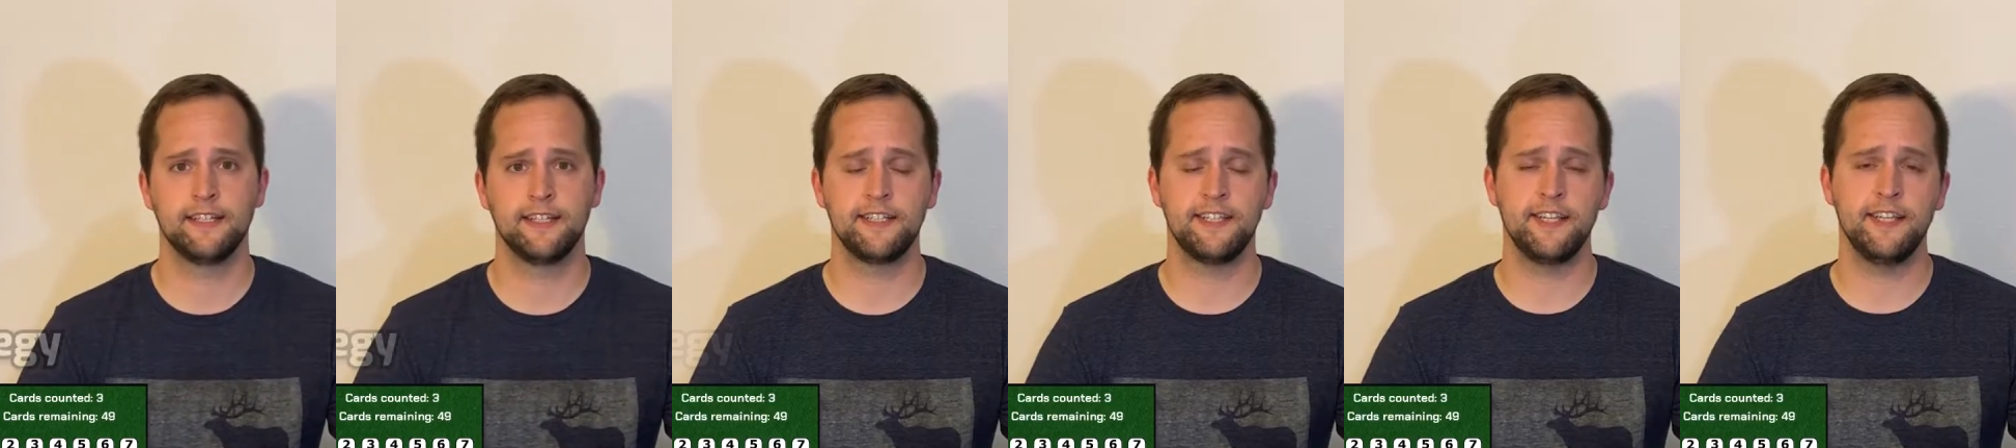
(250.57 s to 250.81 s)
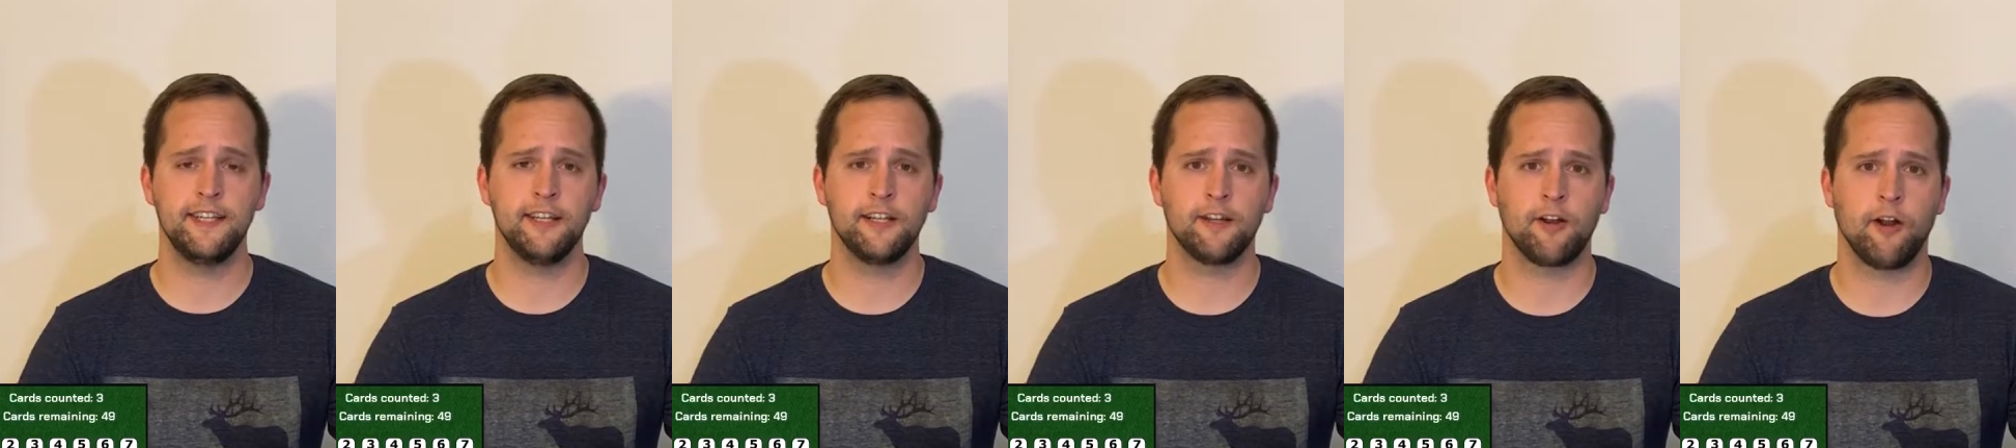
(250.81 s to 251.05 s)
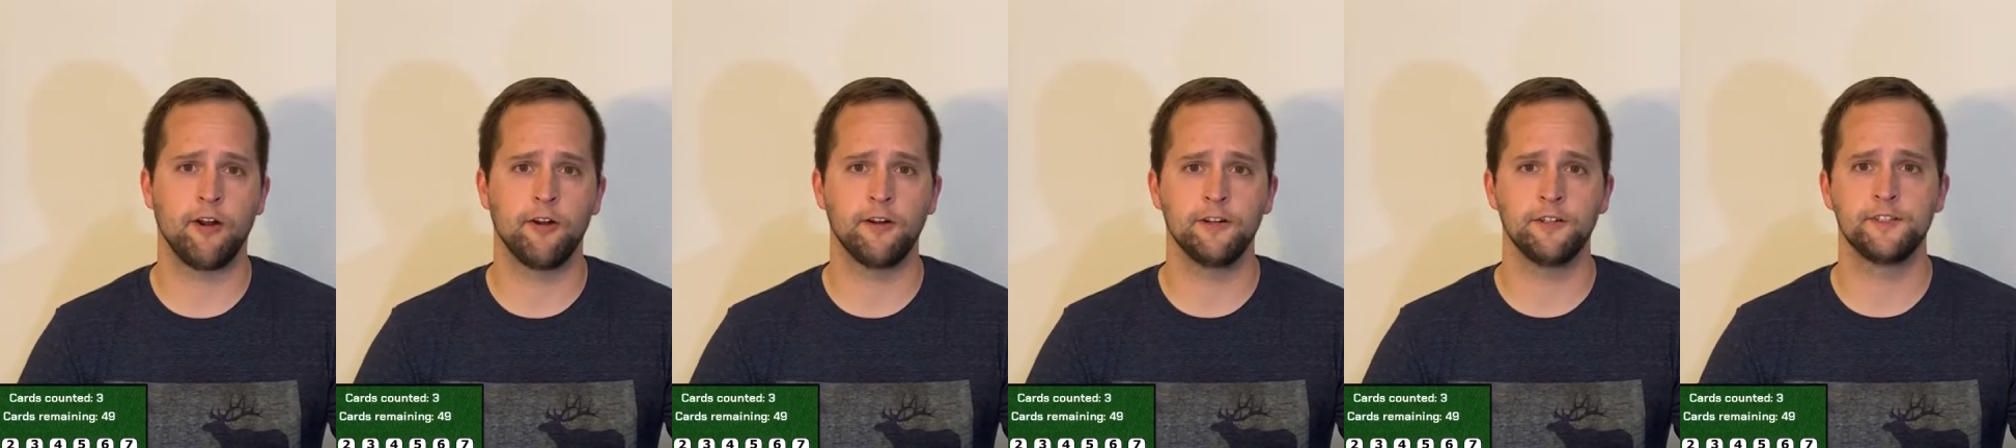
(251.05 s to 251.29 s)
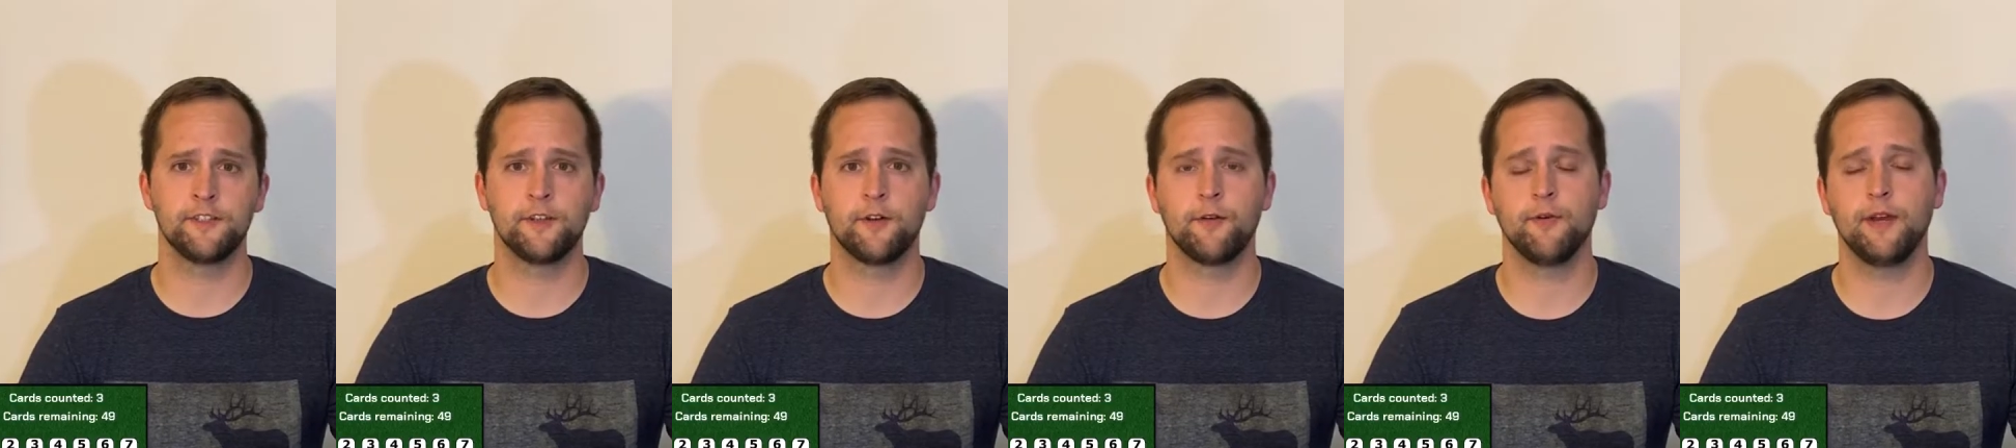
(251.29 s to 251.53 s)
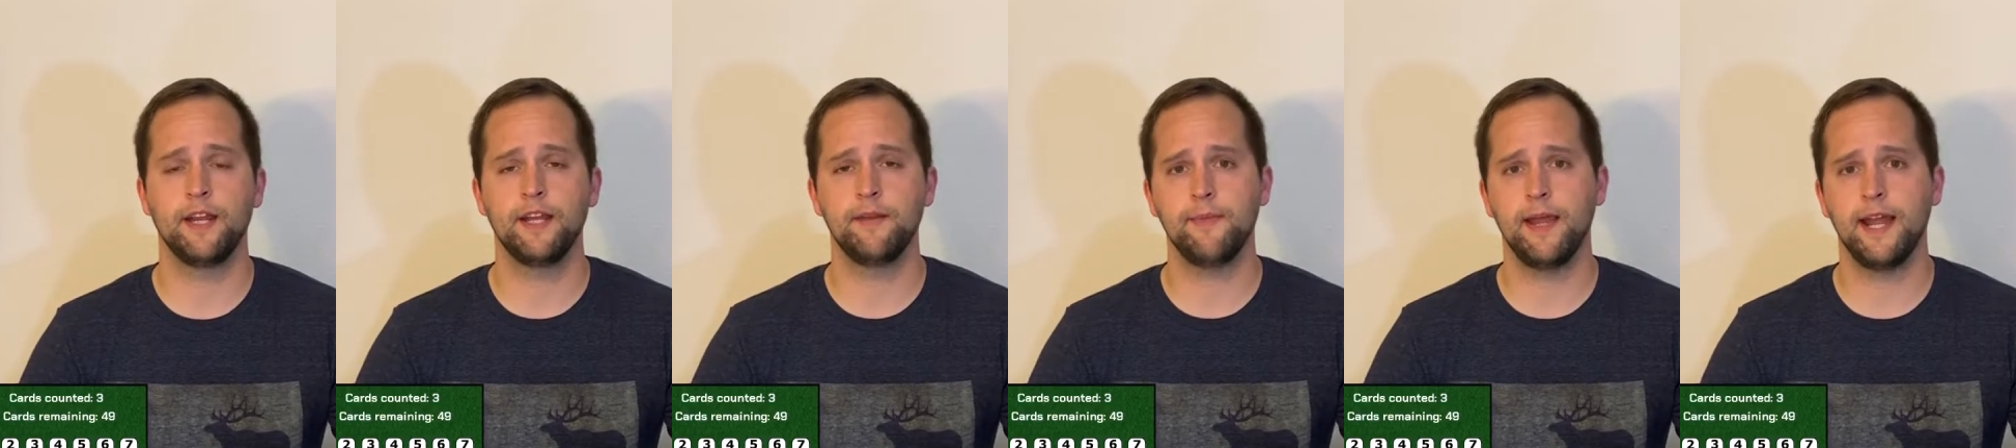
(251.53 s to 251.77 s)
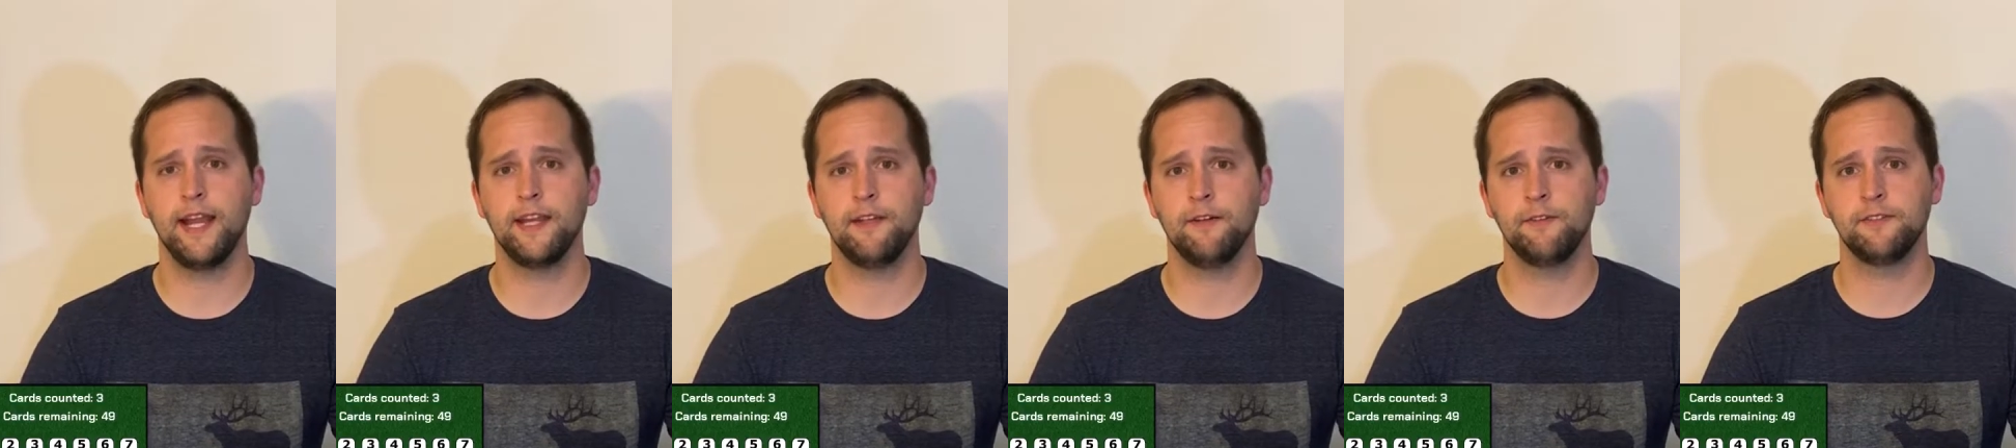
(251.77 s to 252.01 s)
To see the cards,
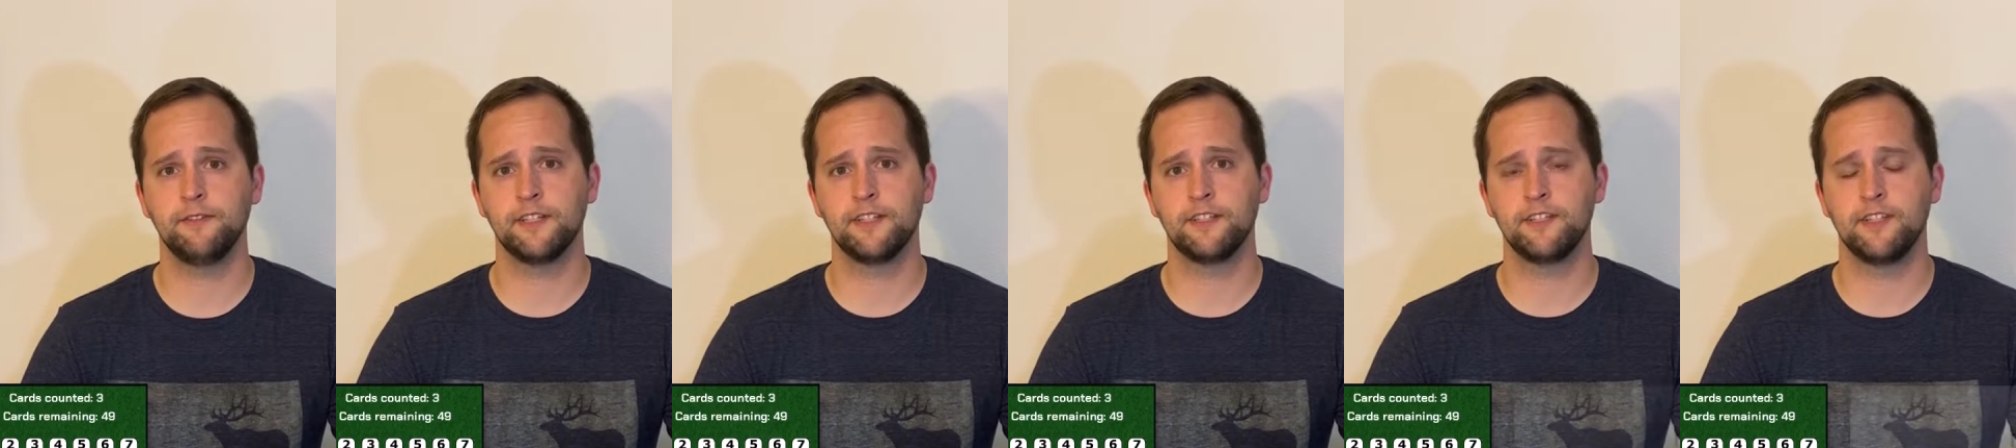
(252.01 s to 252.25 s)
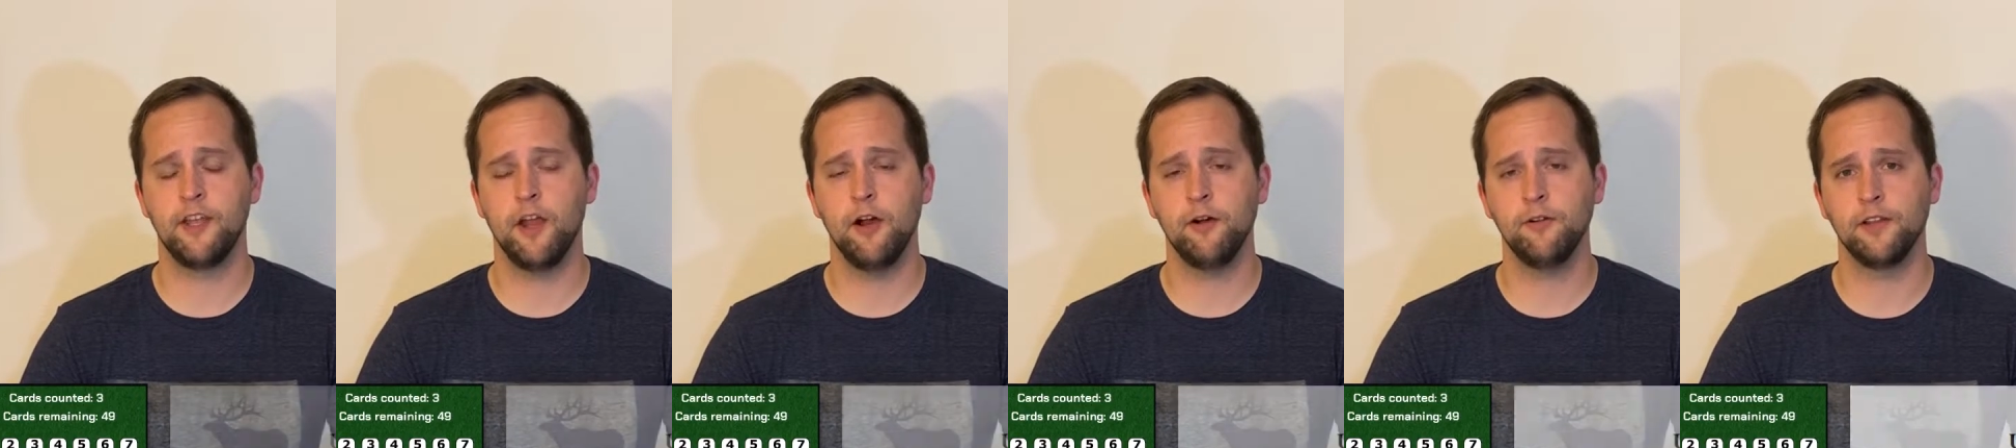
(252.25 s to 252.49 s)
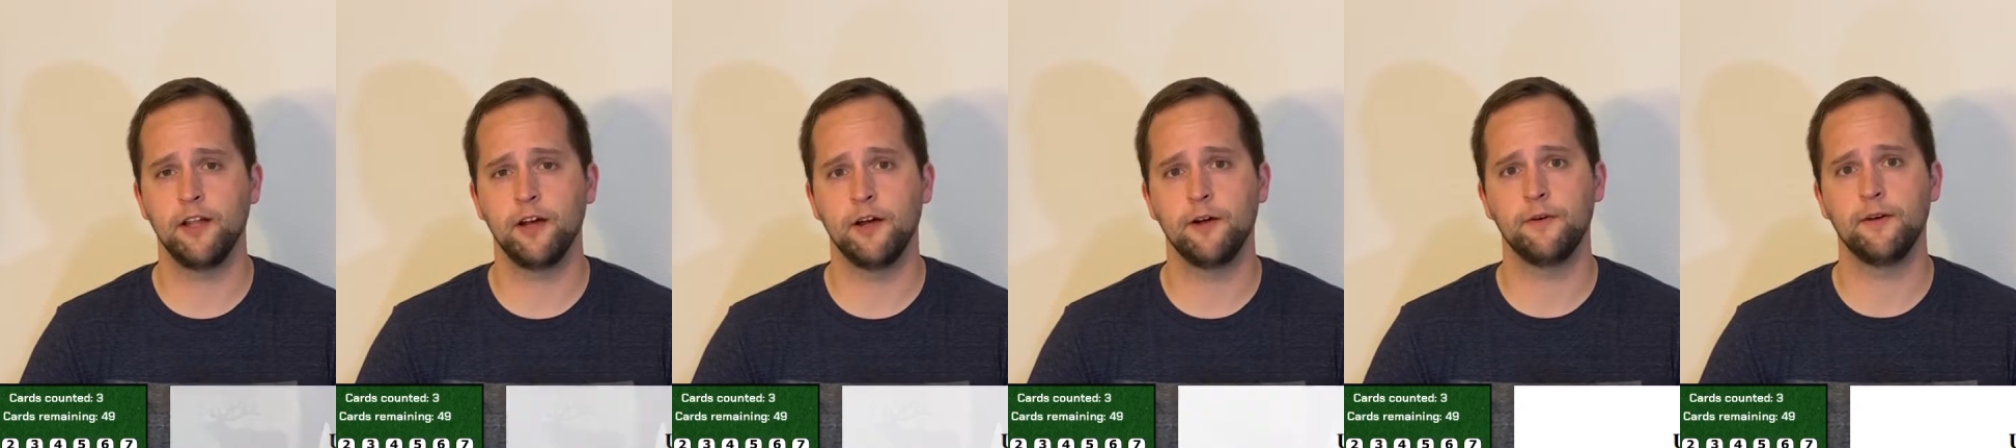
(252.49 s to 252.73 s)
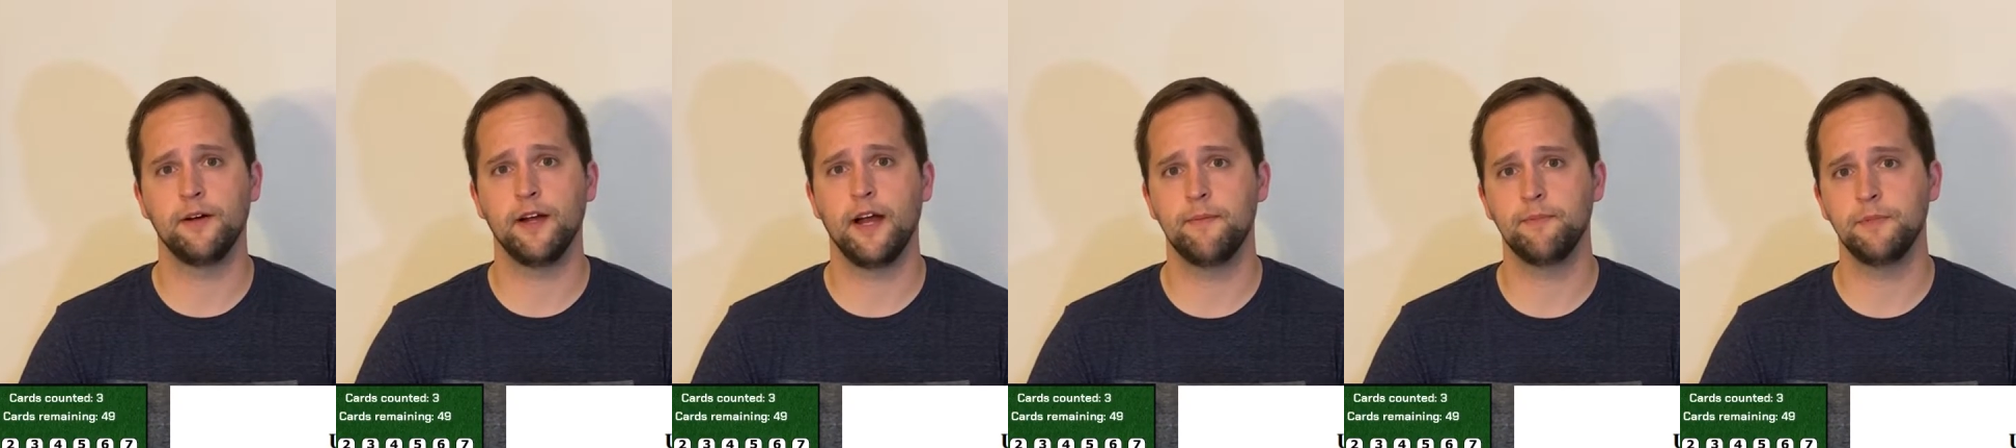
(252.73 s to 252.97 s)
Rainman uses YOLO,